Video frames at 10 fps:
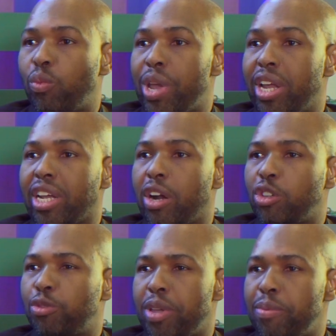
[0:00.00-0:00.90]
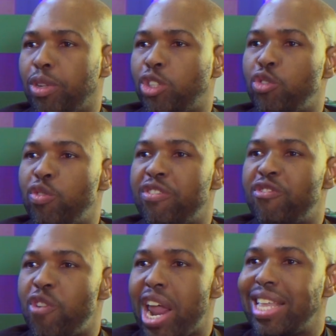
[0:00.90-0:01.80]
we encourage people to
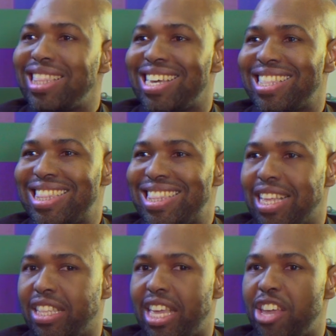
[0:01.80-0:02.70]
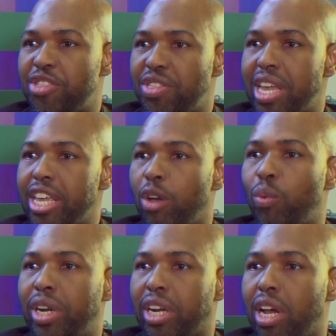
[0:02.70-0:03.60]
refrain their thinking
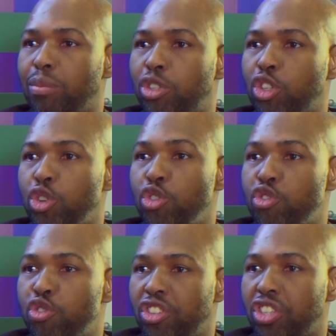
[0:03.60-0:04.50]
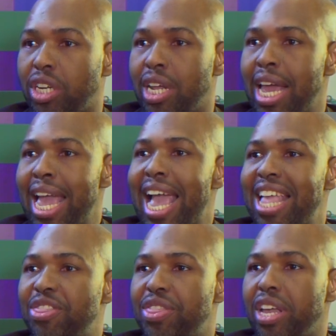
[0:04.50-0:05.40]
when it comes to nutrition
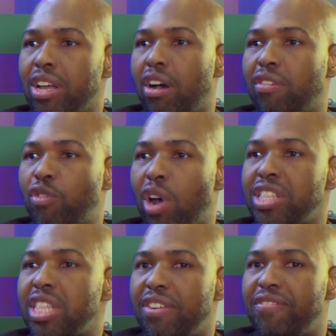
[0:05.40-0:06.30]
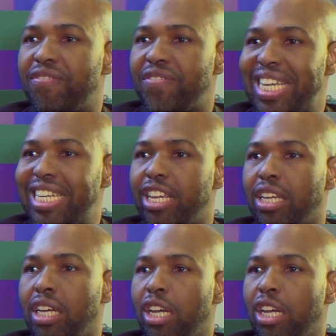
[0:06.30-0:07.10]
and think of, rather than feeding